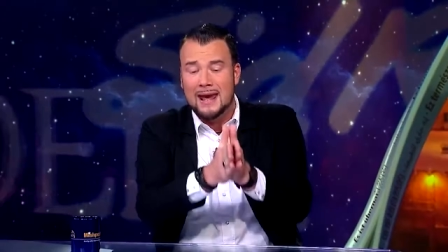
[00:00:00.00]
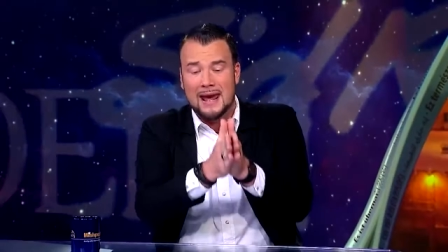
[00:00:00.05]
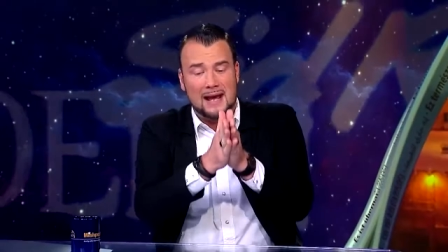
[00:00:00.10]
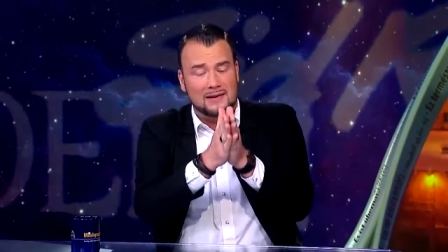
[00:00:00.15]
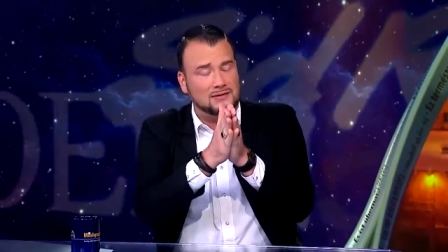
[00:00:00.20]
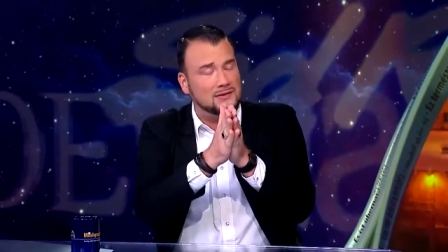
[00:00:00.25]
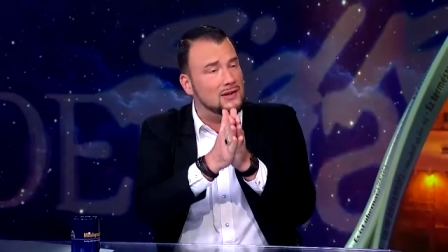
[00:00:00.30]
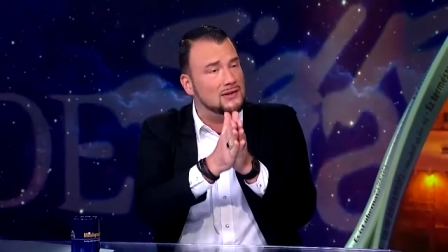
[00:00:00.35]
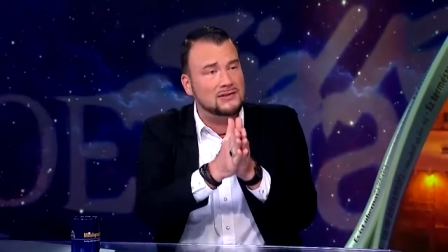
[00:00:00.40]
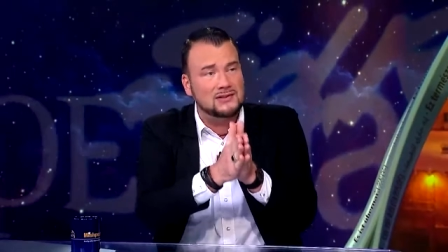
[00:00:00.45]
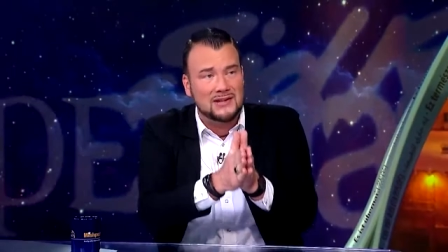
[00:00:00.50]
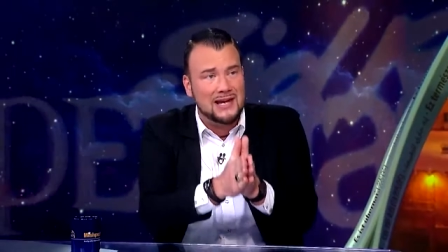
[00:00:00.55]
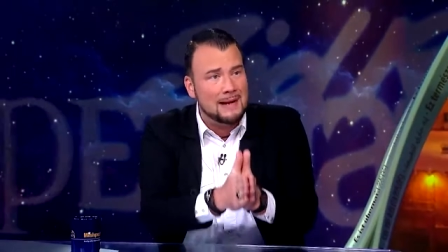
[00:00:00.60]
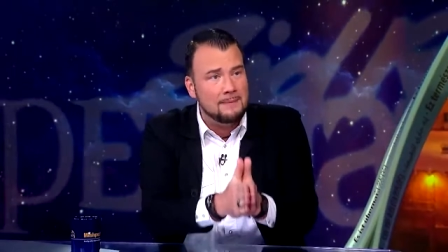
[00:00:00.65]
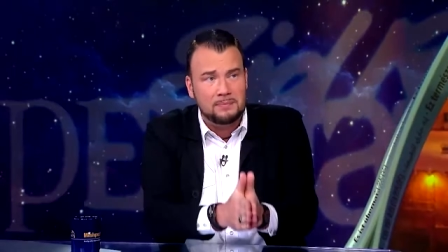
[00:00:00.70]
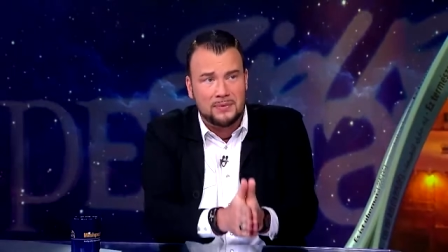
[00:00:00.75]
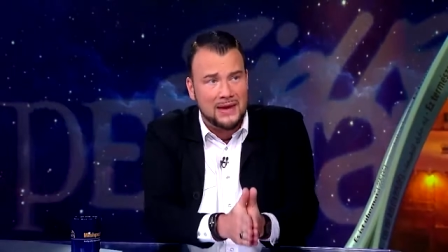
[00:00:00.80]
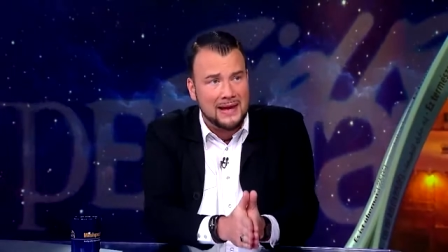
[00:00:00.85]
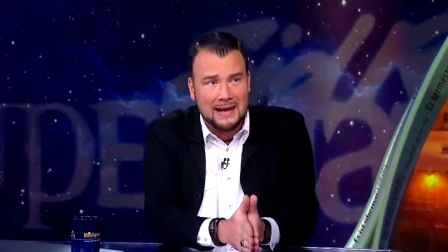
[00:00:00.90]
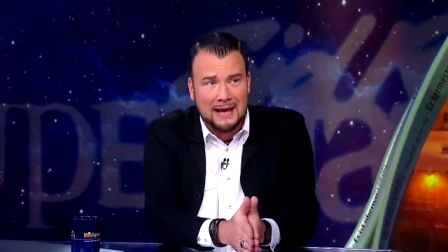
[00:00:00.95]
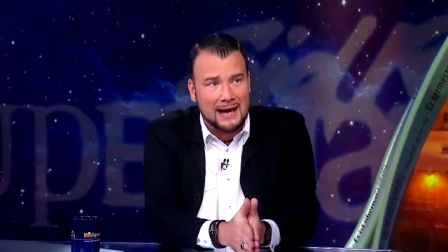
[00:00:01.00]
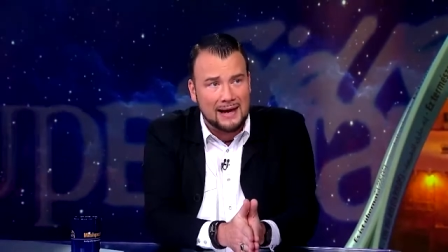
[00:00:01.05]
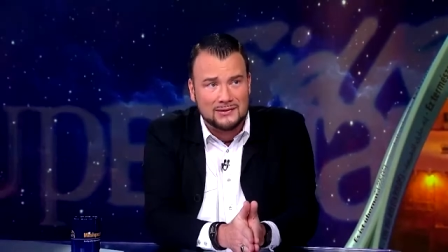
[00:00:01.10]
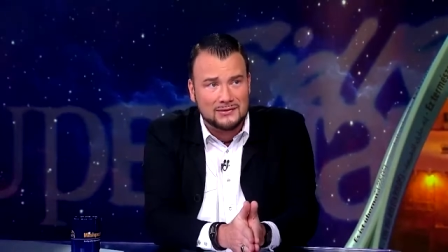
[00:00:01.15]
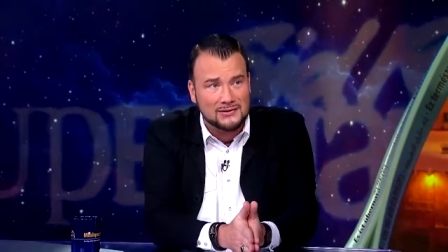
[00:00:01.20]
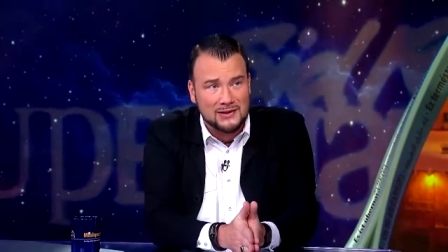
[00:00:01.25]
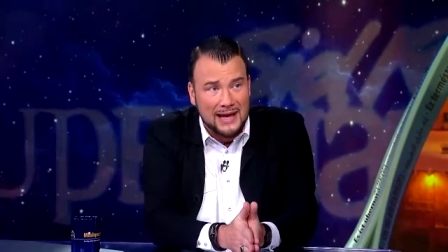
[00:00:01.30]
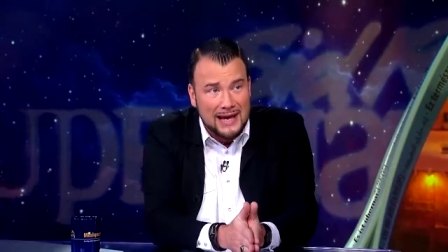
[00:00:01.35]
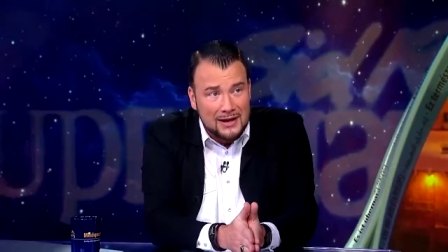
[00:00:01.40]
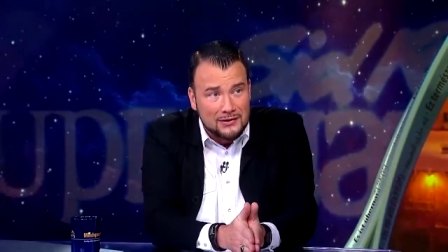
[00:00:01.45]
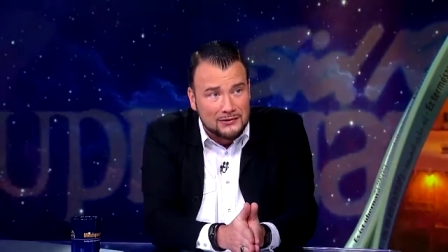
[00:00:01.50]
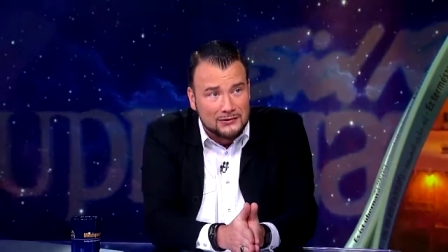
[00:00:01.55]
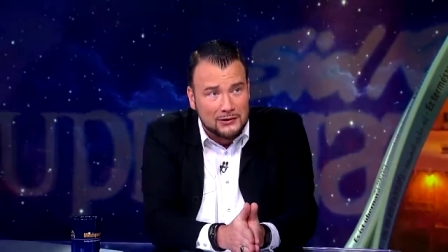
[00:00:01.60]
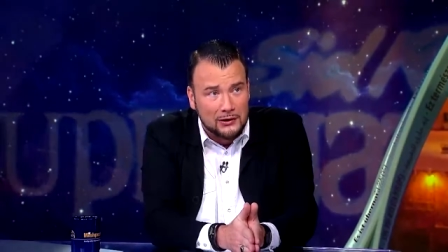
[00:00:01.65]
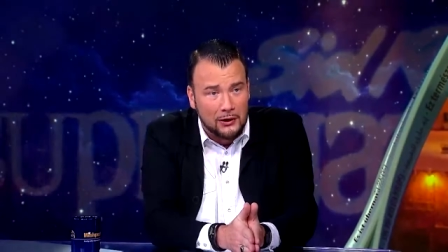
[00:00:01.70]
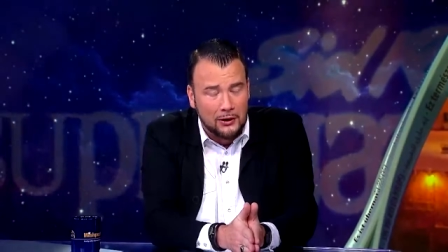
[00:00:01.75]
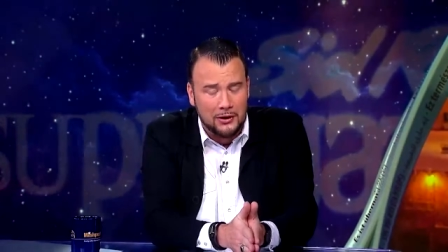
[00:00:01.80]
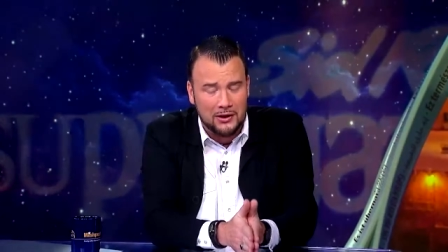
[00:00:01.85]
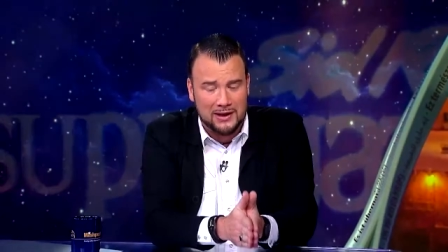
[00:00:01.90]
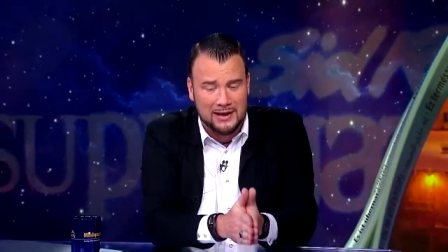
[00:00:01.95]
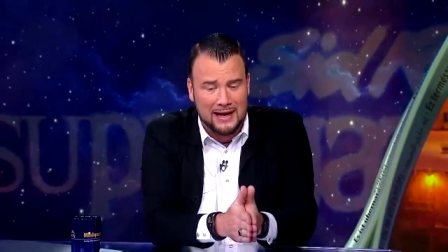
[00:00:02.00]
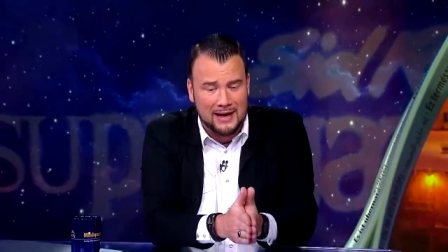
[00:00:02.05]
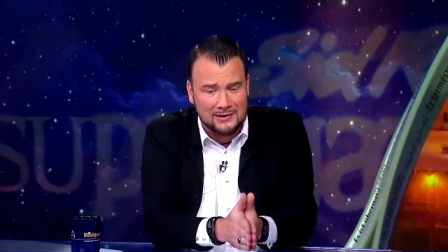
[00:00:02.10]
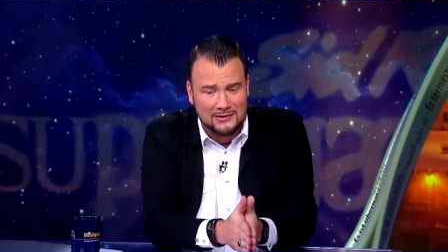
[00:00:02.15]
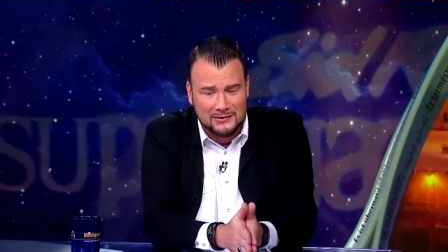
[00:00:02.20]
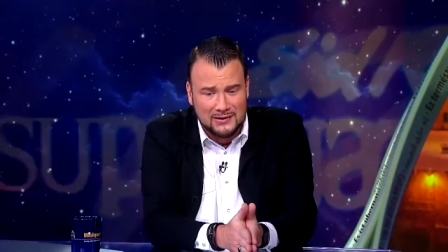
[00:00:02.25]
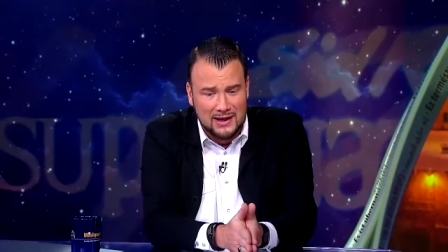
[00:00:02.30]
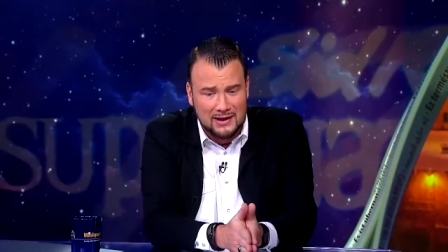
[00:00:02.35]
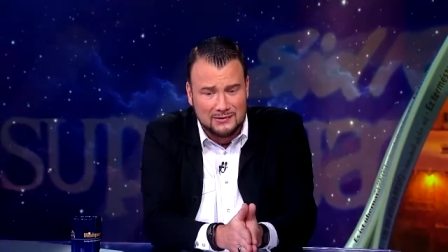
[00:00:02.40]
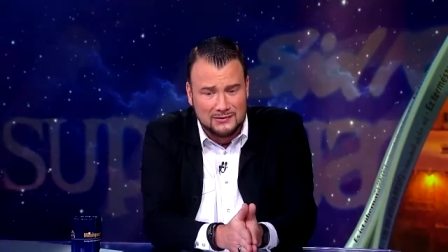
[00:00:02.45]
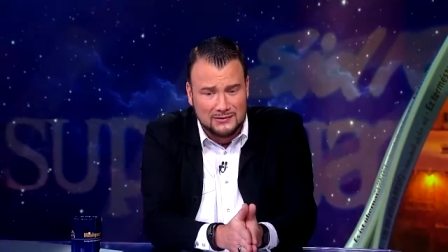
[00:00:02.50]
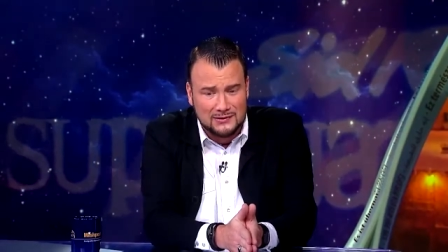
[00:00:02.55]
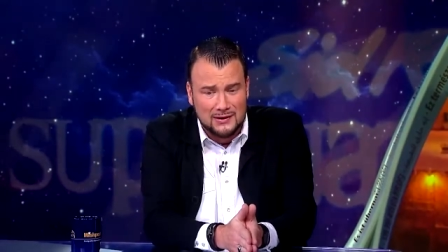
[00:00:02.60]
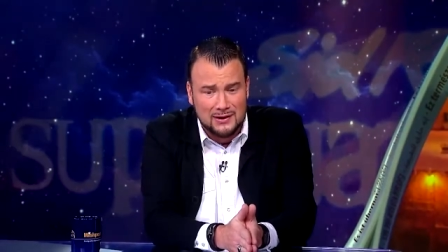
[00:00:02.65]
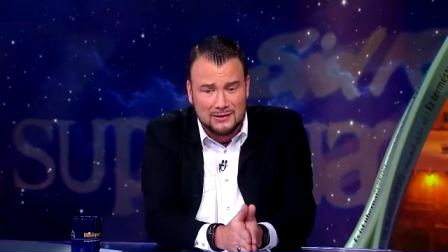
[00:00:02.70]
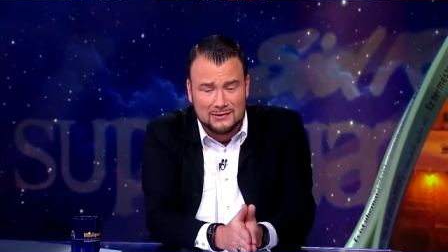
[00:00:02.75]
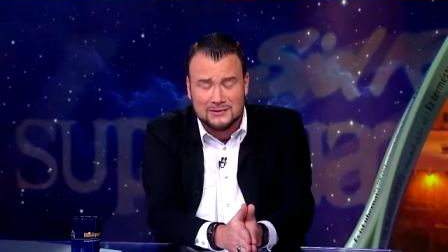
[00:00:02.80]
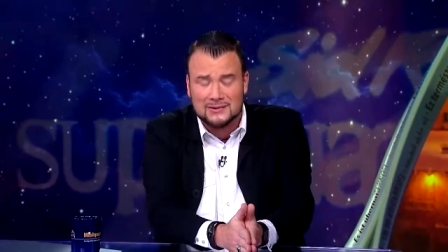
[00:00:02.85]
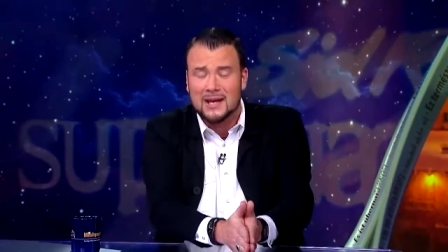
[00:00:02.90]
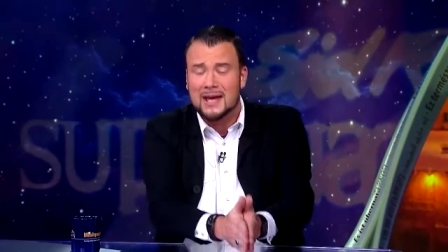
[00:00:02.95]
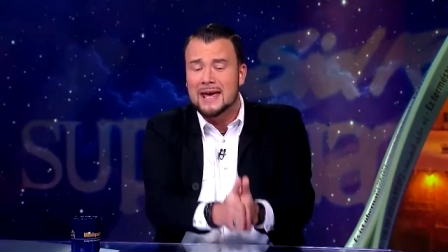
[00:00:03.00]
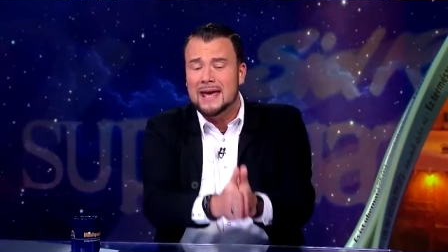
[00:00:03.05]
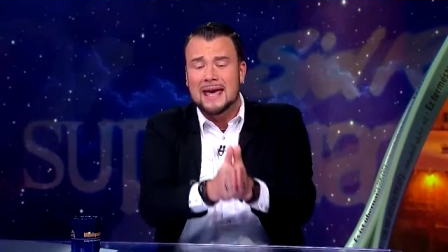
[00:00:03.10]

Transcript: It's the same thing Isaiah saw in Isaiah 6,